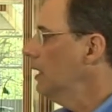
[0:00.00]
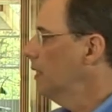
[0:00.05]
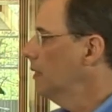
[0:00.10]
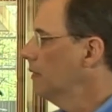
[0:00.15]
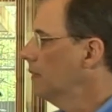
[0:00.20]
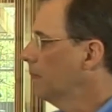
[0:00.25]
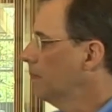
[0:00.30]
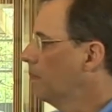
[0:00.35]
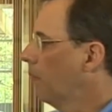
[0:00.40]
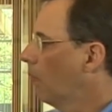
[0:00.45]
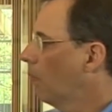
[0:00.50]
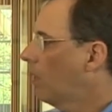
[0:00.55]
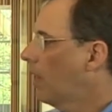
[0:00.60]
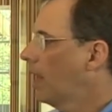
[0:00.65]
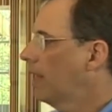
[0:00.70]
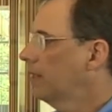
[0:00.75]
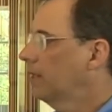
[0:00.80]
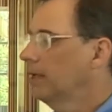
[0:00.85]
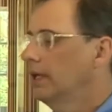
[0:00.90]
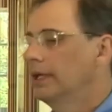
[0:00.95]
The
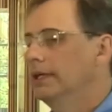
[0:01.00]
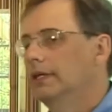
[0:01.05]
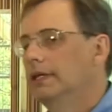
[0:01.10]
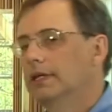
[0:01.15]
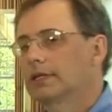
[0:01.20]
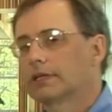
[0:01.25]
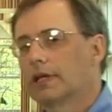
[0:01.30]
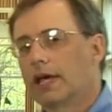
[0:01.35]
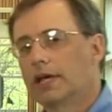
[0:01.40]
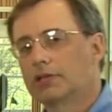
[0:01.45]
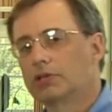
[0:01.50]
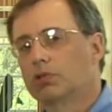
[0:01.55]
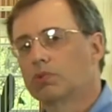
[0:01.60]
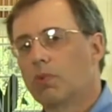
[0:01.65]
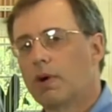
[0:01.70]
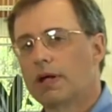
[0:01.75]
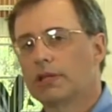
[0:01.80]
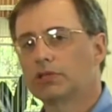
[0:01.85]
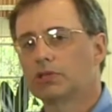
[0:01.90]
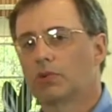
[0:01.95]
boron, in these cases,
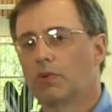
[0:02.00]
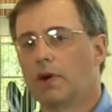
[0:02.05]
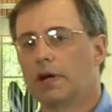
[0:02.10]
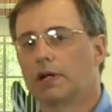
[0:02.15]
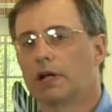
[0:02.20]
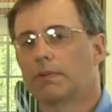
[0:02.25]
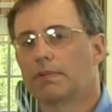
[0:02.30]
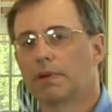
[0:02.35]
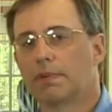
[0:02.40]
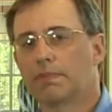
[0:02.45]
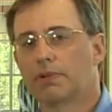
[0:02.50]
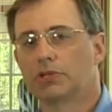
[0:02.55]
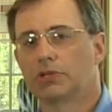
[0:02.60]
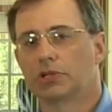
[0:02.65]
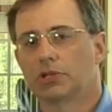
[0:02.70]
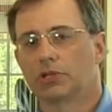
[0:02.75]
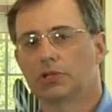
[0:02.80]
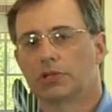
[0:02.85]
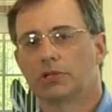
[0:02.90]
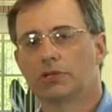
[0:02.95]
wants to wind up at
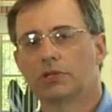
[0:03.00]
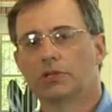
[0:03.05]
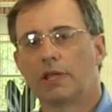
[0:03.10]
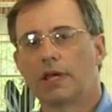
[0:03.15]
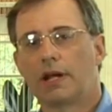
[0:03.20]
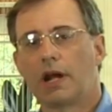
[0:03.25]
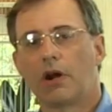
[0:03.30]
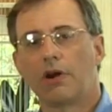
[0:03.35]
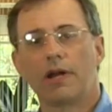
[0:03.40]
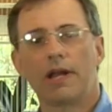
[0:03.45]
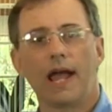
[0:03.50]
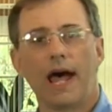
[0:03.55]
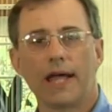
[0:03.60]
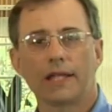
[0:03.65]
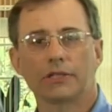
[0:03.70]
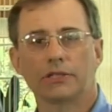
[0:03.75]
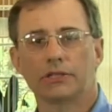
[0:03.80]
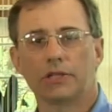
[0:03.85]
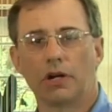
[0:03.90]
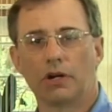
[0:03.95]
positions that are
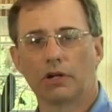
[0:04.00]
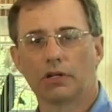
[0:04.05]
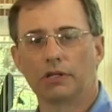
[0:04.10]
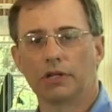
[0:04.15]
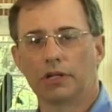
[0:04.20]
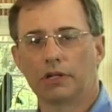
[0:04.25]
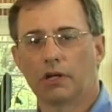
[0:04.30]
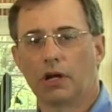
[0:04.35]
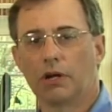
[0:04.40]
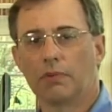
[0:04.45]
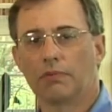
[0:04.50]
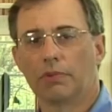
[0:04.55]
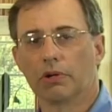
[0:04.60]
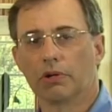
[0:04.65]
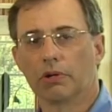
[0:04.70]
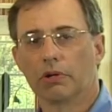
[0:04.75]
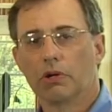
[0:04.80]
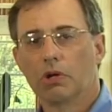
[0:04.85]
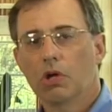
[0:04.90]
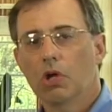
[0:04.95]
not sterically encumbered.
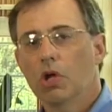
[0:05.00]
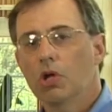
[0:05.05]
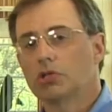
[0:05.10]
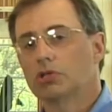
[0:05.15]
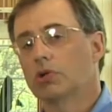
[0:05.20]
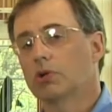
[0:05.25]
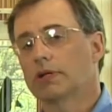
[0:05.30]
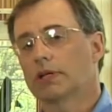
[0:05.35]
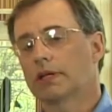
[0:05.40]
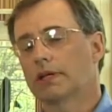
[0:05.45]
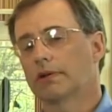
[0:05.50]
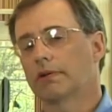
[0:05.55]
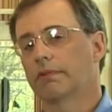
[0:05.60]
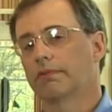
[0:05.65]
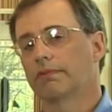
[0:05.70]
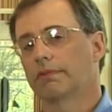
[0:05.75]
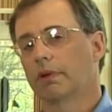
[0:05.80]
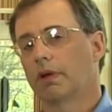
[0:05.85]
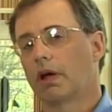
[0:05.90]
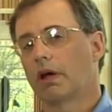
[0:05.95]
So it
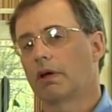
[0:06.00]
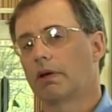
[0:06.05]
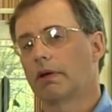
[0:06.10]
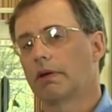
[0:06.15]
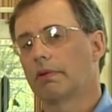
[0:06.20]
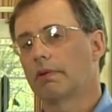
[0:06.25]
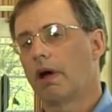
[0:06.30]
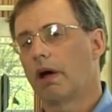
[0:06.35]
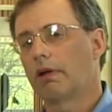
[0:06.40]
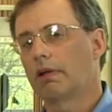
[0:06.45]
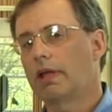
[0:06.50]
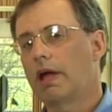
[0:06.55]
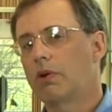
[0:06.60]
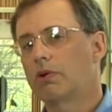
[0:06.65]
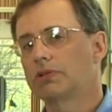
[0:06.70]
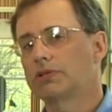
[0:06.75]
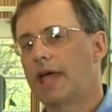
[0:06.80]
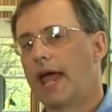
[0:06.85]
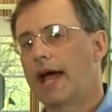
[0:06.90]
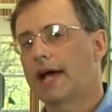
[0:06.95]
can uh,
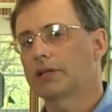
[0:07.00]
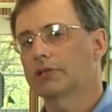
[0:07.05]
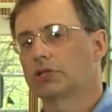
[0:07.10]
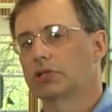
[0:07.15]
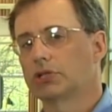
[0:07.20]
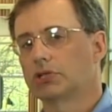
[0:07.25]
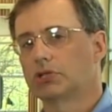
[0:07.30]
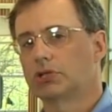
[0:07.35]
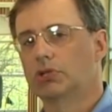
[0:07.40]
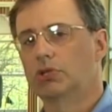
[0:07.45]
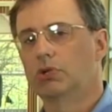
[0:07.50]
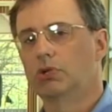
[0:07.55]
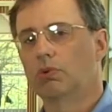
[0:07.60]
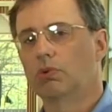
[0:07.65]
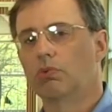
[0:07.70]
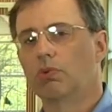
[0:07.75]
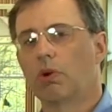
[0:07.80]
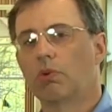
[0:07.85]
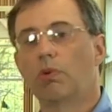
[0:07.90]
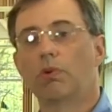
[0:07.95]
allow us access to
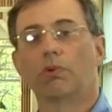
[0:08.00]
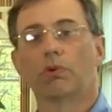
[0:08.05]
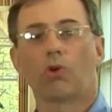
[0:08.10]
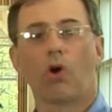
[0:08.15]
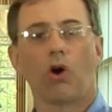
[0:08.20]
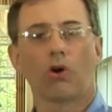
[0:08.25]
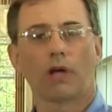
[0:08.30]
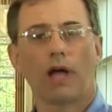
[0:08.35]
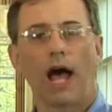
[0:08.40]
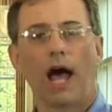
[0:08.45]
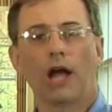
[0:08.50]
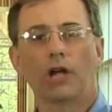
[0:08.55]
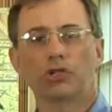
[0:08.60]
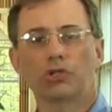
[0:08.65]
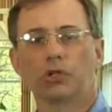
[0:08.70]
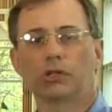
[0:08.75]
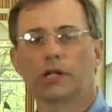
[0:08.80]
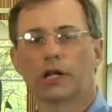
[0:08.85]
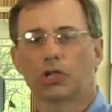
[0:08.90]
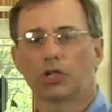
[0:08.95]
what we would call
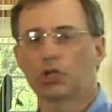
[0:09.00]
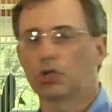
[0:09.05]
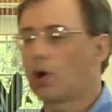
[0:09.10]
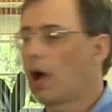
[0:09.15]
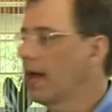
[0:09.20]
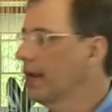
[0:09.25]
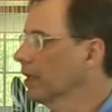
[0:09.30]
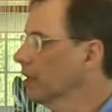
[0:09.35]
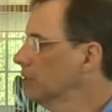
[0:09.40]
contra-electronic